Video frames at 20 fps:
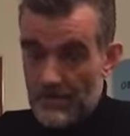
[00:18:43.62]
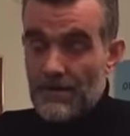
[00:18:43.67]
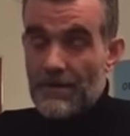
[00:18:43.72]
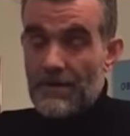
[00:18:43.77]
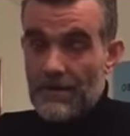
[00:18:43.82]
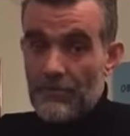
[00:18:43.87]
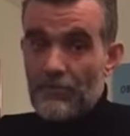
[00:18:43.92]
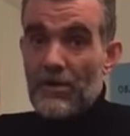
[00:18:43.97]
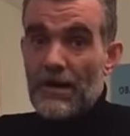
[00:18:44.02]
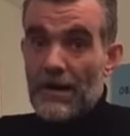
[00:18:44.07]

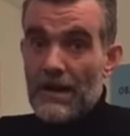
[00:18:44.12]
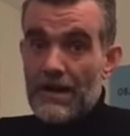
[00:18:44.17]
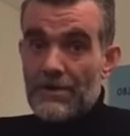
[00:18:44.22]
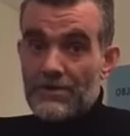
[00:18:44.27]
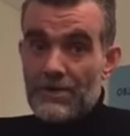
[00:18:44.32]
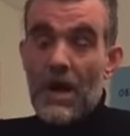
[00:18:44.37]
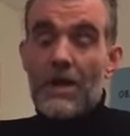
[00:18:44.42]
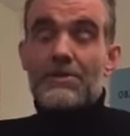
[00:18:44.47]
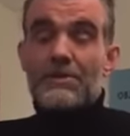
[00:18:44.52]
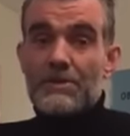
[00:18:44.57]
It really
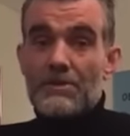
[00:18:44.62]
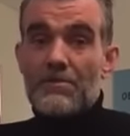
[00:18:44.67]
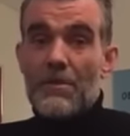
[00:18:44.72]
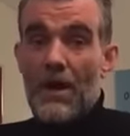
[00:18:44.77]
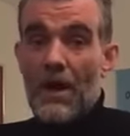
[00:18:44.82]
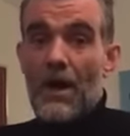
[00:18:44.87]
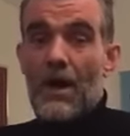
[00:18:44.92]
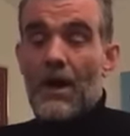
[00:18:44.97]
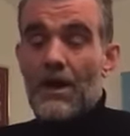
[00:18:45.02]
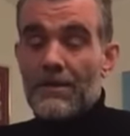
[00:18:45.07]
touches my
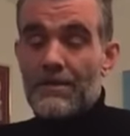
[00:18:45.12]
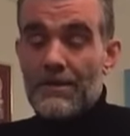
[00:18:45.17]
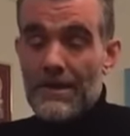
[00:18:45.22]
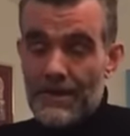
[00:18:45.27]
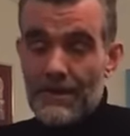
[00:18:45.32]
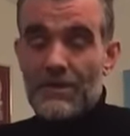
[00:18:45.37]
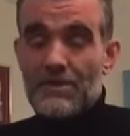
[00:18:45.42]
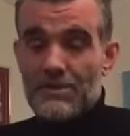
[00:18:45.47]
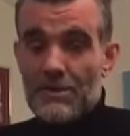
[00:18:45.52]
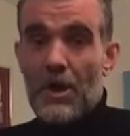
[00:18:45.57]
heart.
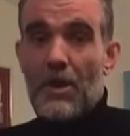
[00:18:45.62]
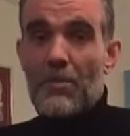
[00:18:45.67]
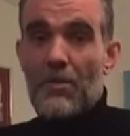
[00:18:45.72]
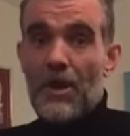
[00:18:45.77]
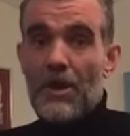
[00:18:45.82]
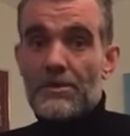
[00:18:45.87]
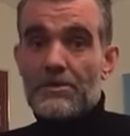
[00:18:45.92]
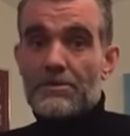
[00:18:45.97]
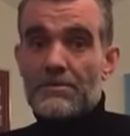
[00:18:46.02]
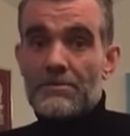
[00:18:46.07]
Thank you so
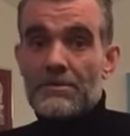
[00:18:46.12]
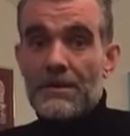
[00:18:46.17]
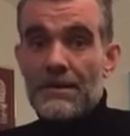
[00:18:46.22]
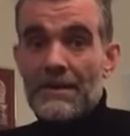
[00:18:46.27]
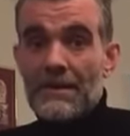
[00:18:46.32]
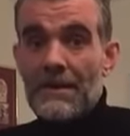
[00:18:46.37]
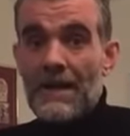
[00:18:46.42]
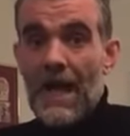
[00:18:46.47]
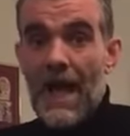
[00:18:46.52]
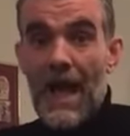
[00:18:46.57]
much.
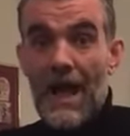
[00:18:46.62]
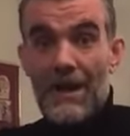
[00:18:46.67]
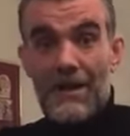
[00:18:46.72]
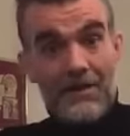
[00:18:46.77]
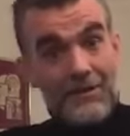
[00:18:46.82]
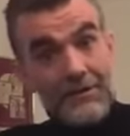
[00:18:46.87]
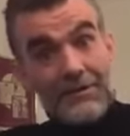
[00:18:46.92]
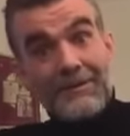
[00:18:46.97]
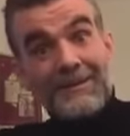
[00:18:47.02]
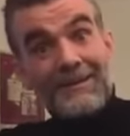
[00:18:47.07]
And
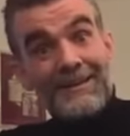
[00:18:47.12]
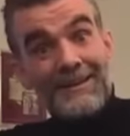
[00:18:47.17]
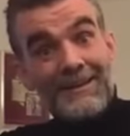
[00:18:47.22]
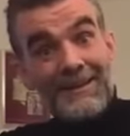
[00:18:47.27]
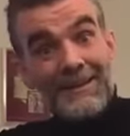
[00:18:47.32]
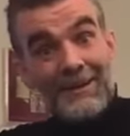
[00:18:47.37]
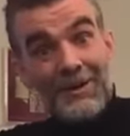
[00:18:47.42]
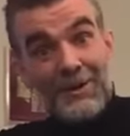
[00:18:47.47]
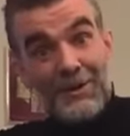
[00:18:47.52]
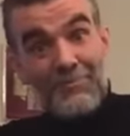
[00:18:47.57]

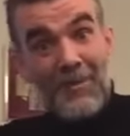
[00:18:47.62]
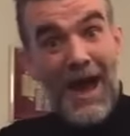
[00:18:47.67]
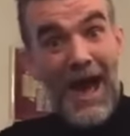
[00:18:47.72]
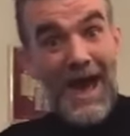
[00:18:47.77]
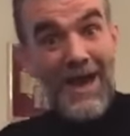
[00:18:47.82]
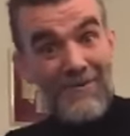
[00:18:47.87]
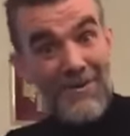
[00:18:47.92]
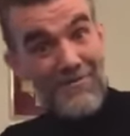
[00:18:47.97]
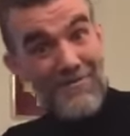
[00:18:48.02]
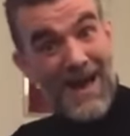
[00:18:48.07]
goodbye,
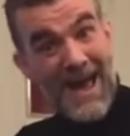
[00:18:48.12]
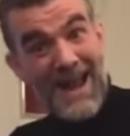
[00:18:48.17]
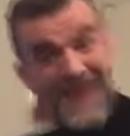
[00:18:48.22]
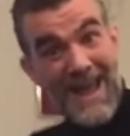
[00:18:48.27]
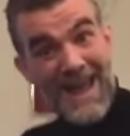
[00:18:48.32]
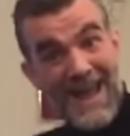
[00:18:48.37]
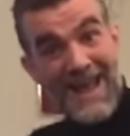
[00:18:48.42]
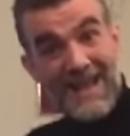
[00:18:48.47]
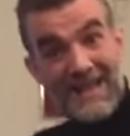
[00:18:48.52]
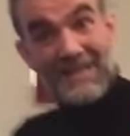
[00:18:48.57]

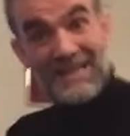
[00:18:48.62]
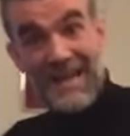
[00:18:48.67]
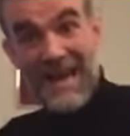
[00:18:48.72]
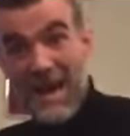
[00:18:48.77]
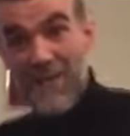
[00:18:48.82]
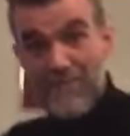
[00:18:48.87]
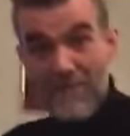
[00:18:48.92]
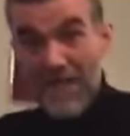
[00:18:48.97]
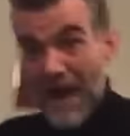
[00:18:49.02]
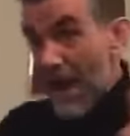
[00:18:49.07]
everybody, and
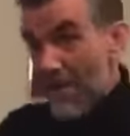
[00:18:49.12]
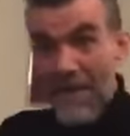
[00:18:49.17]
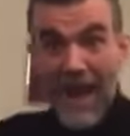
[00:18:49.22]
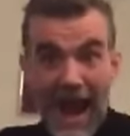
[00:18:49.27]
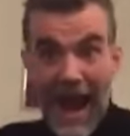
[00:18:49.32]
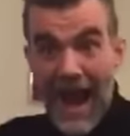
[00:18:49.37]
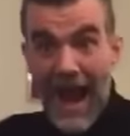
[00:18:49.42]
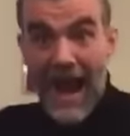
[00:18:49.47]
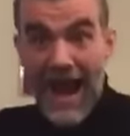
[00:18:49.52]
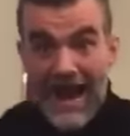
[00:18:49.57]
keep
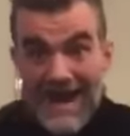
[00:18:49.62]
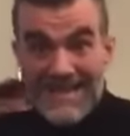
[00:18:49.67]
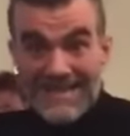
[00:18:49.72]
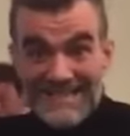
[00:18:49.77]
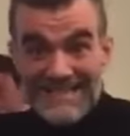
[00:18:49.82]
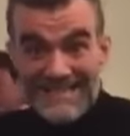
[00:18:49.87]
memeing!